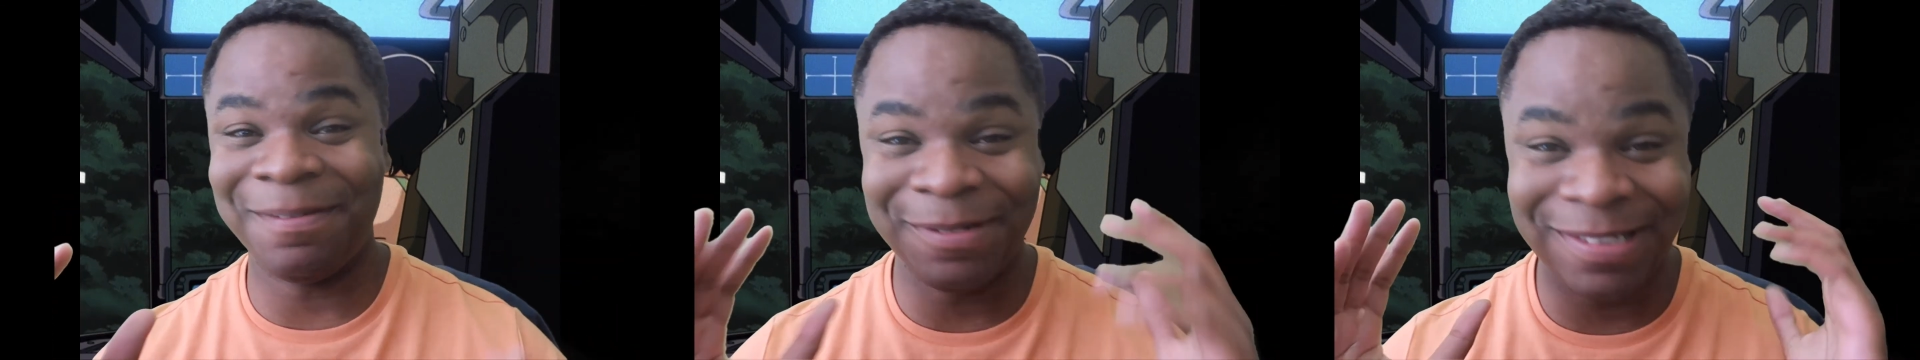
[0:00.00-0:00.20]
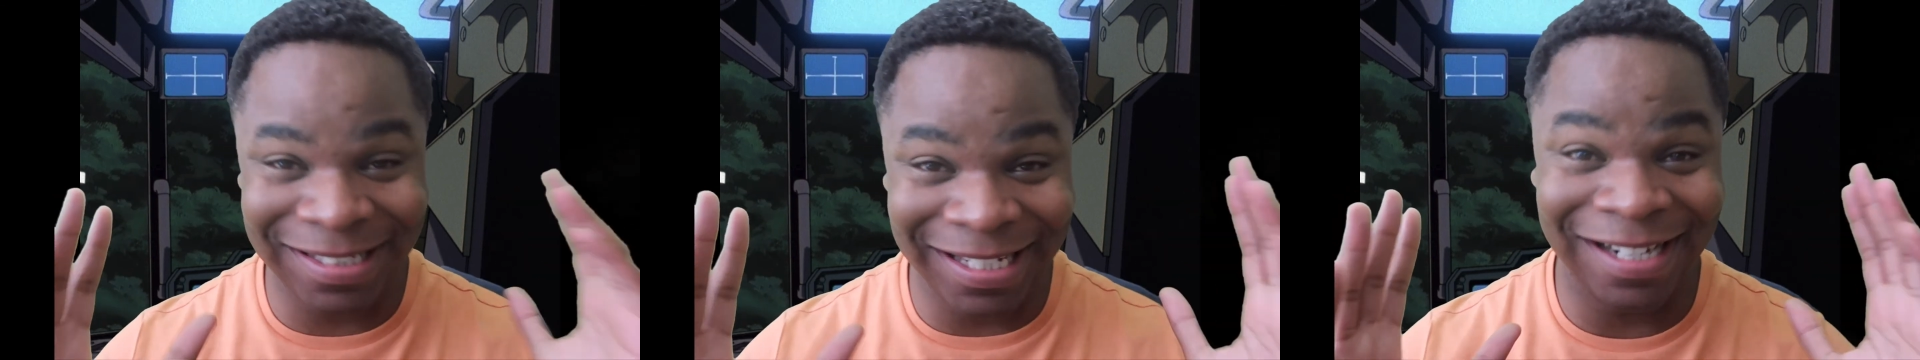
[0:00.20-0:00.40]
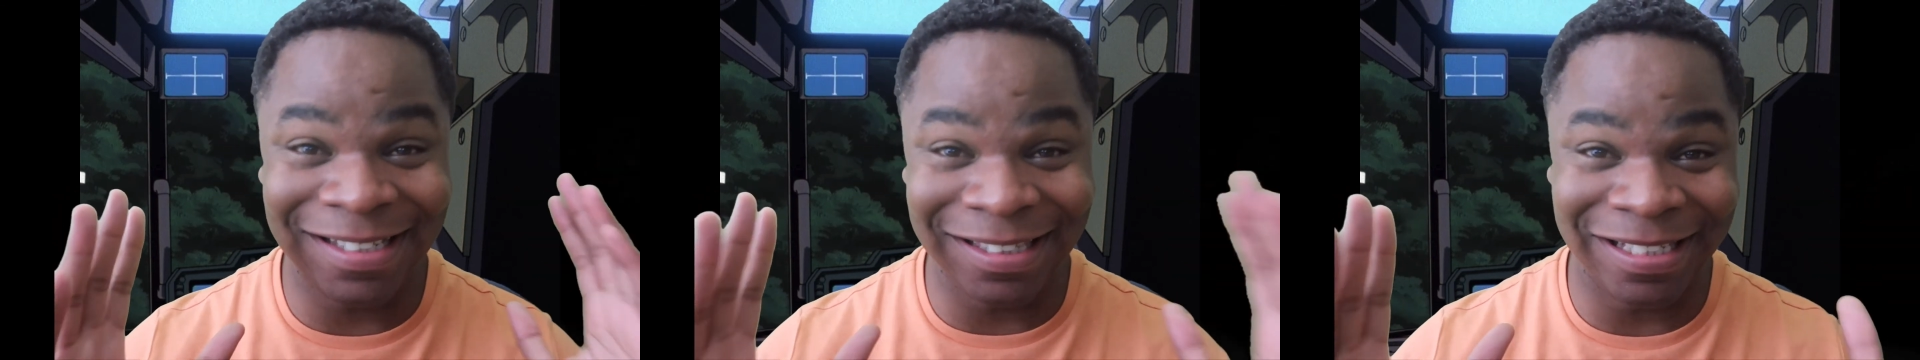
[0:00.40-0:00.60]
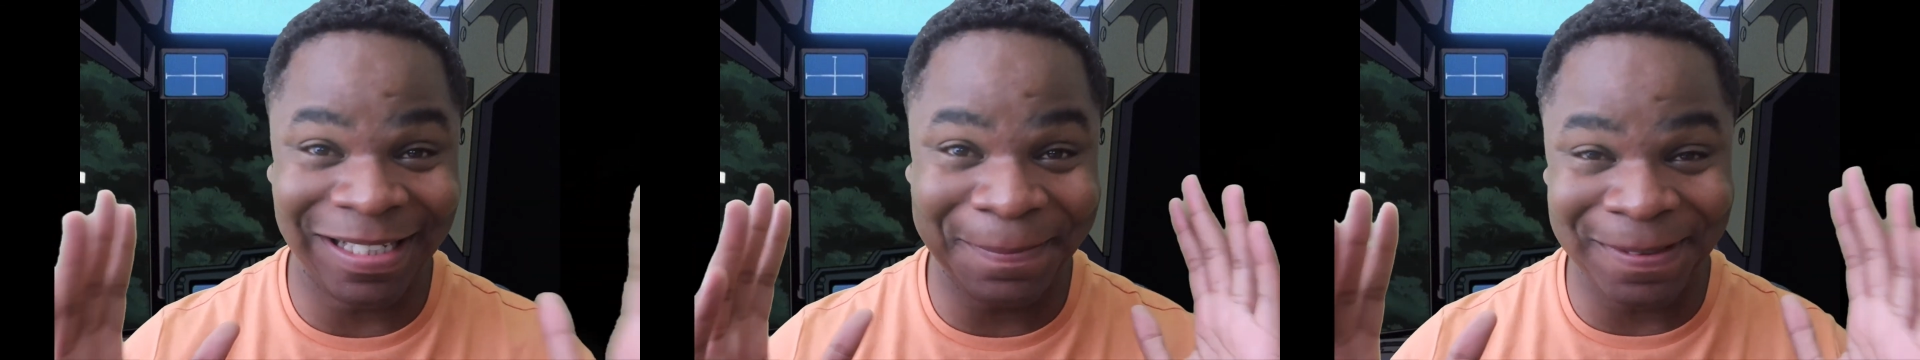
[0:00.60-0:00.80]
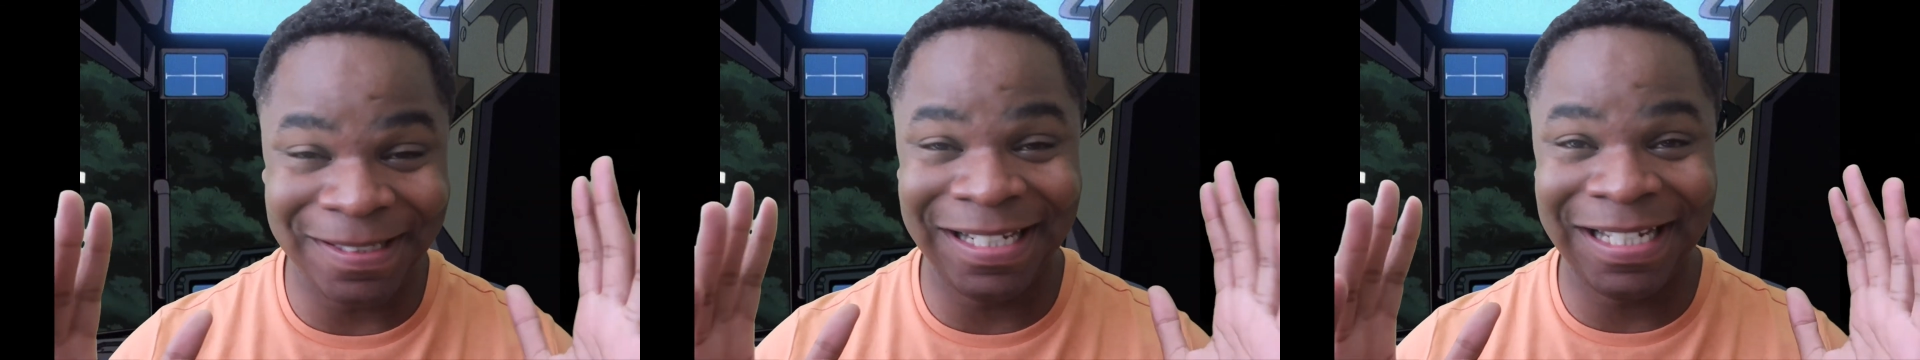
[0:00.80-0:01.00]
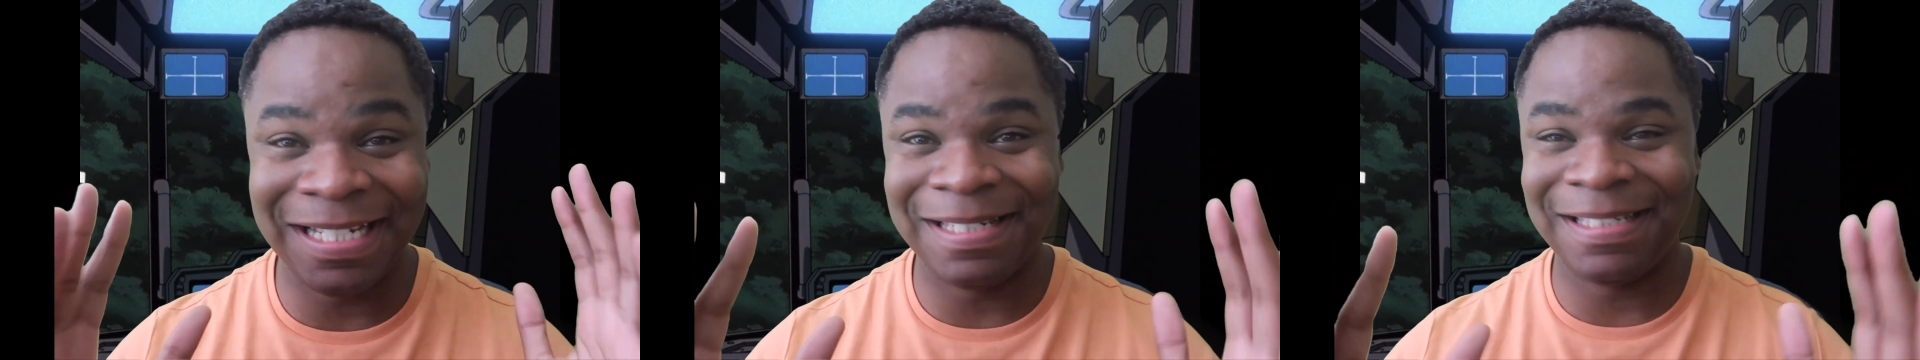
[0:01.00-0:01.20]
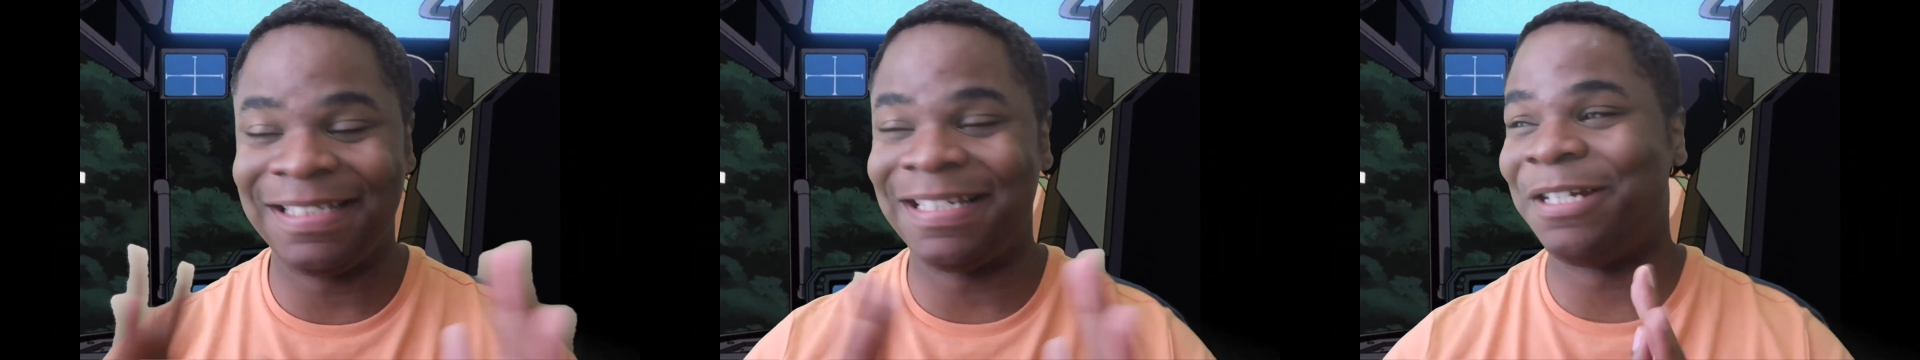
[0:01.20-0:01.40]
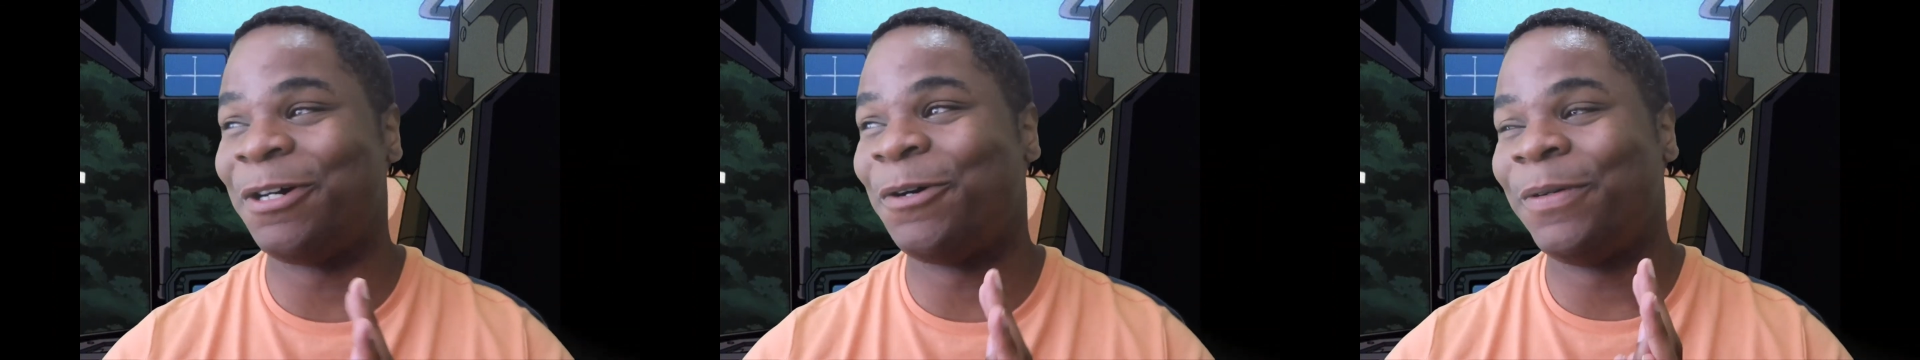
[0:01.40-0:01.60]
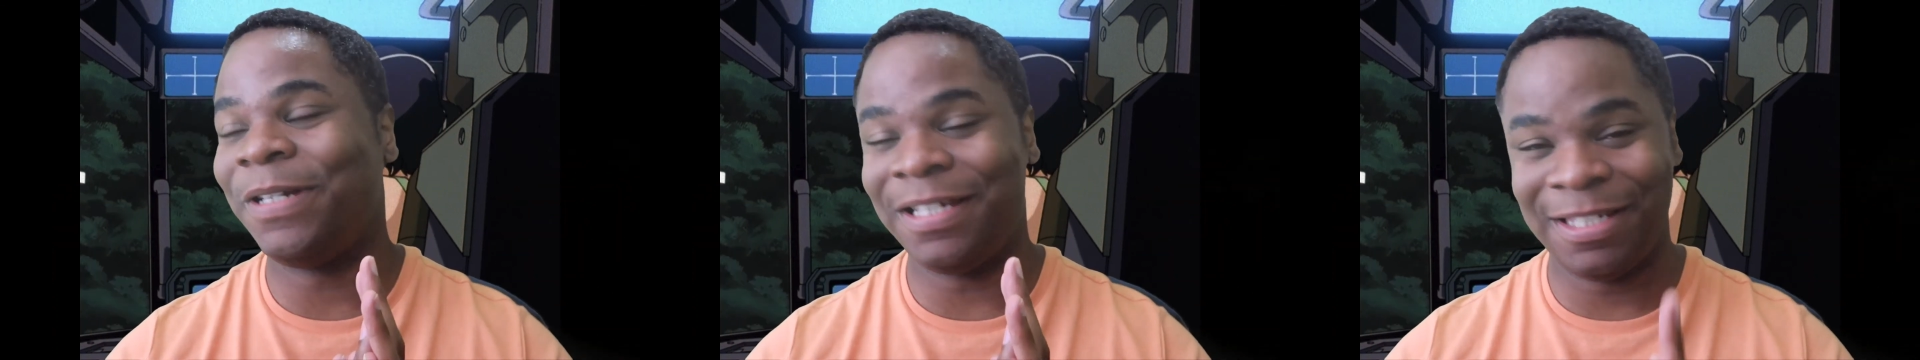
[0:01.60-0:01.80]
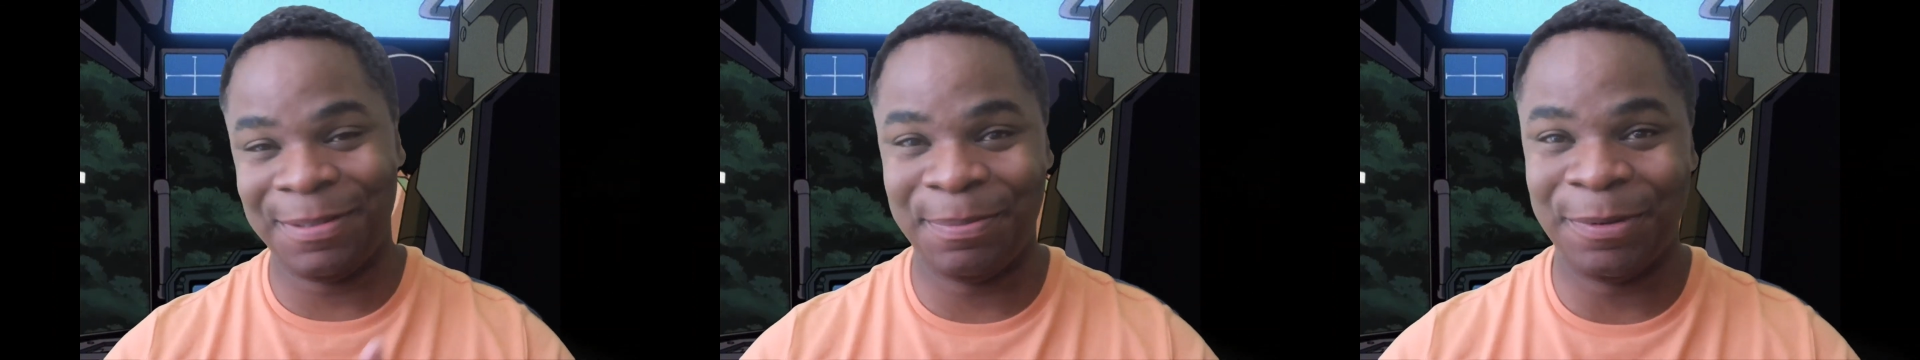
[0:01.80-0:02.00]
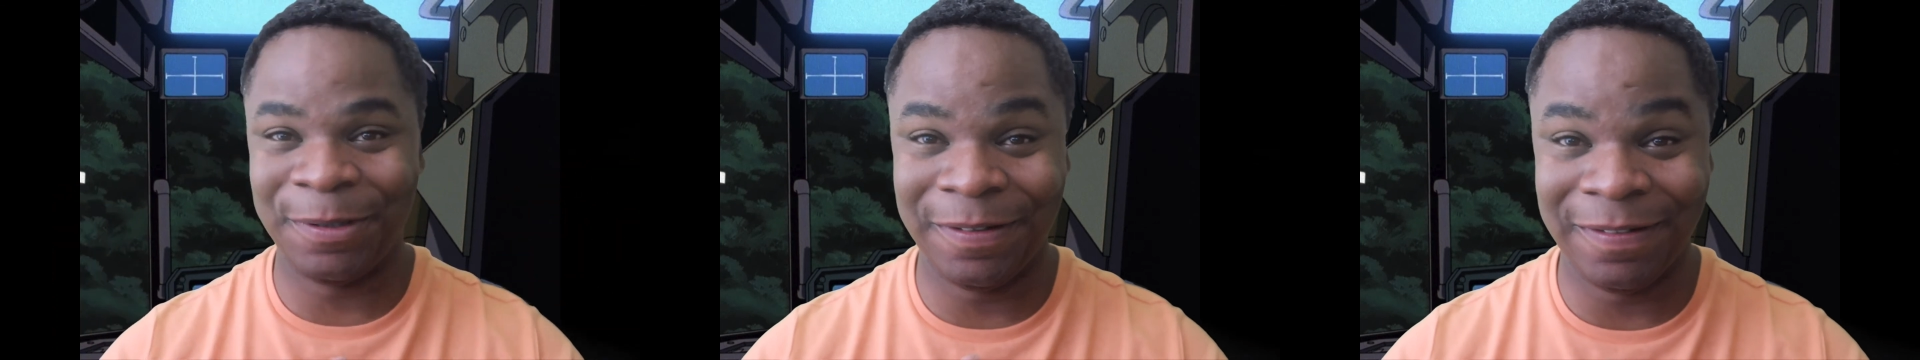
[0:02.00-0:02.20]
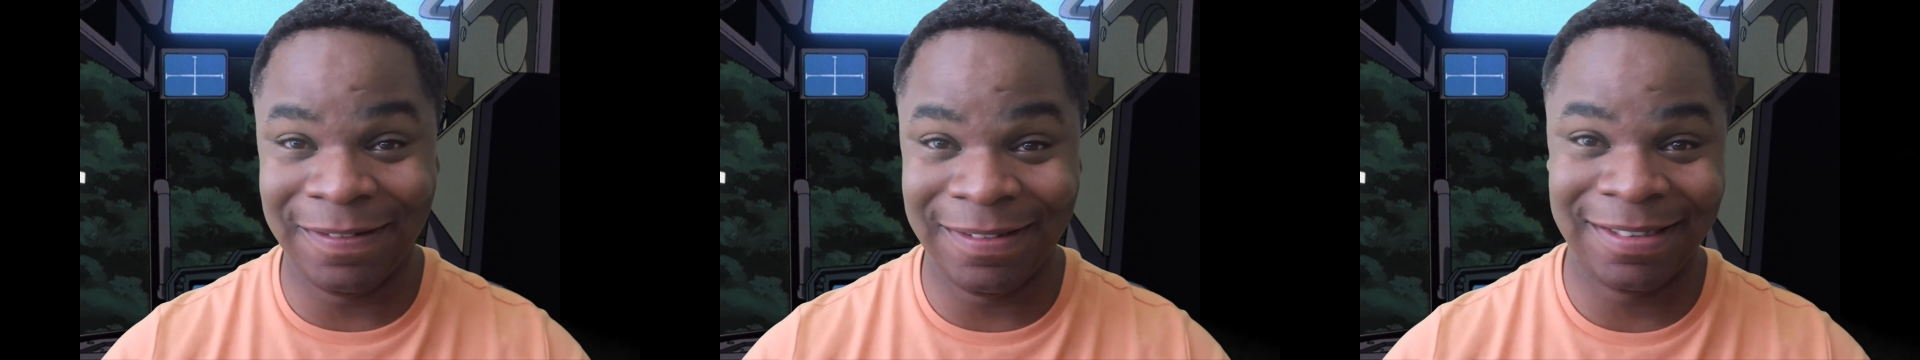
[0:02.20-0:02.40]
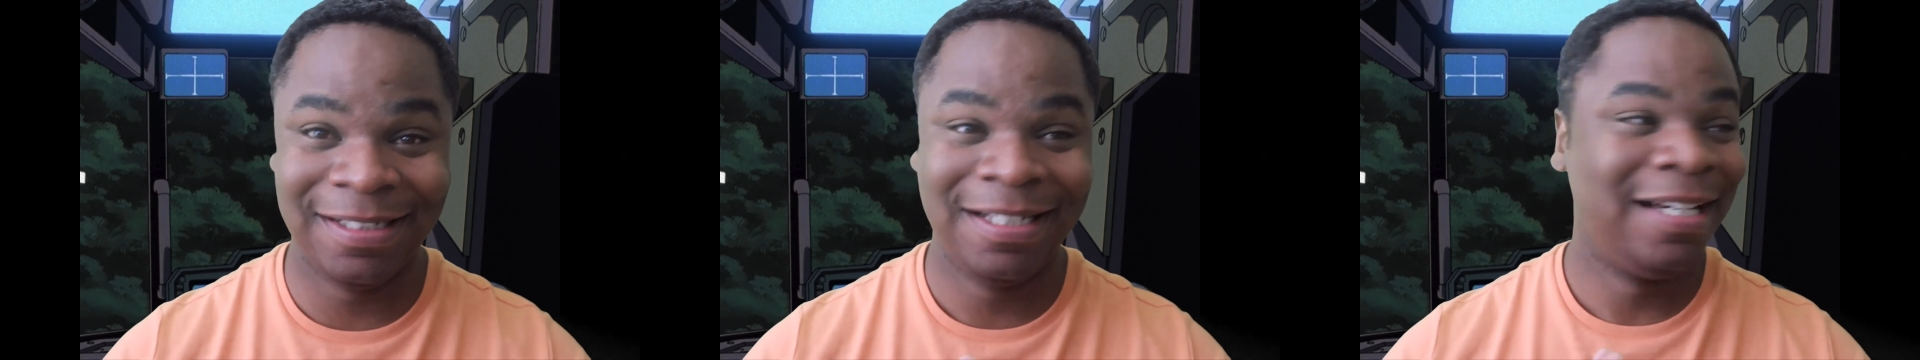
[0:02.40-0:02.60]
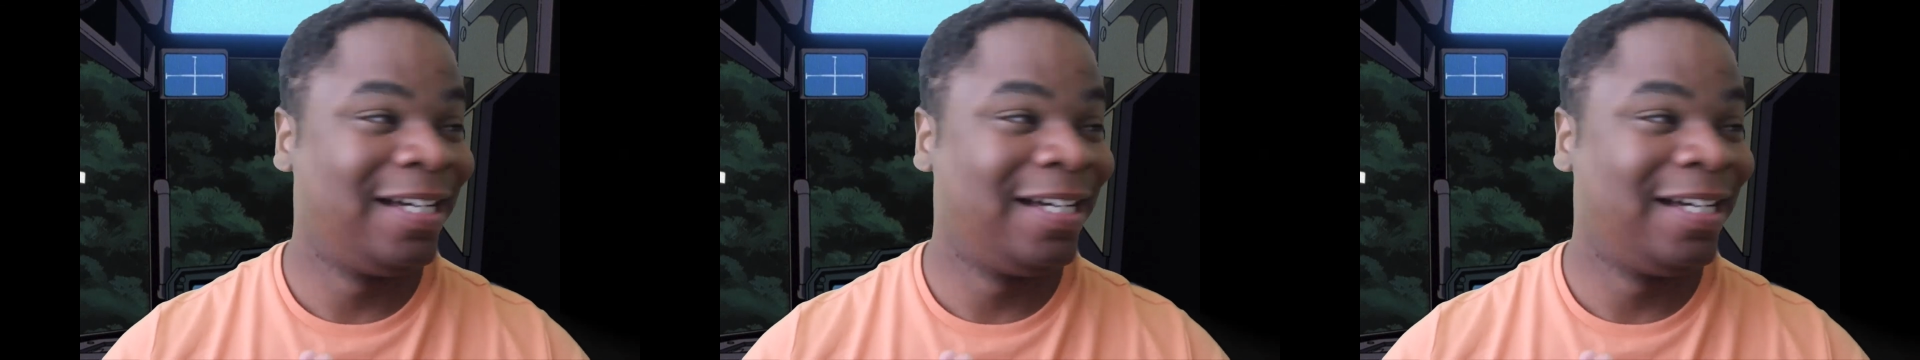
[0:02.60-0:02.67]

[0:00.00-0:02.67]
I'm scared to look up the names because I don't want to get spoiled.